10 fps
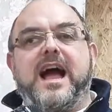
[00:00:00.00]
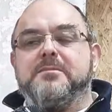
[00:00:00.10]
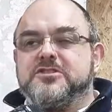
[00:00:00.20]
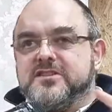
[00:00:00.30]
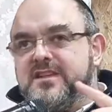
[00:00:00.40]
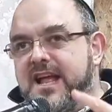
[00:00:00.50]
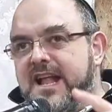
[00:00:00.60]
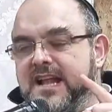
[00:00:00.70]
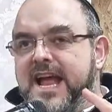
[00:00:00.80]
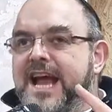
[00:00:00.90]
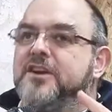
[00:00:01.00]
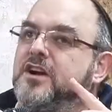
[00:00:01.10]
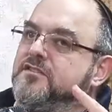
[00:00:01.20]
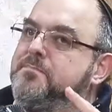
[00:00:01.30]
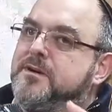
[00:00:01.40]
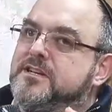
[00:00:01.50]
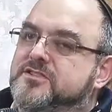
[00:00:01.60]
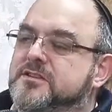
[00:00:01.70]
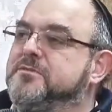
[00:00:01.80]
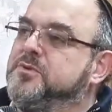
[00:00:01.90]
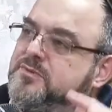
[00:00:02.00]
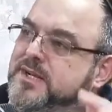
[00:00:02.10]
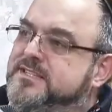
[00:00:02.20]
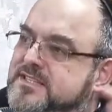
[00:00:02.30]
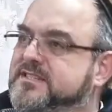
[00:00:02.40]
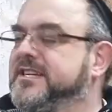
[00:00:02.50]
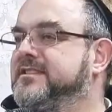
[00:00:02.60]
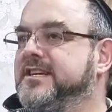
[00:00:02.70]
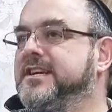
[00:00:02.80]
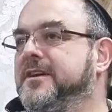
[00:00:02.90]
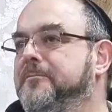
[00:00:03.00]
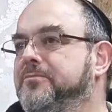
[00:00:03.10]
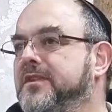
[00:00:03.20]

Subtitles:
How much is an erech of a person between 20 and 60?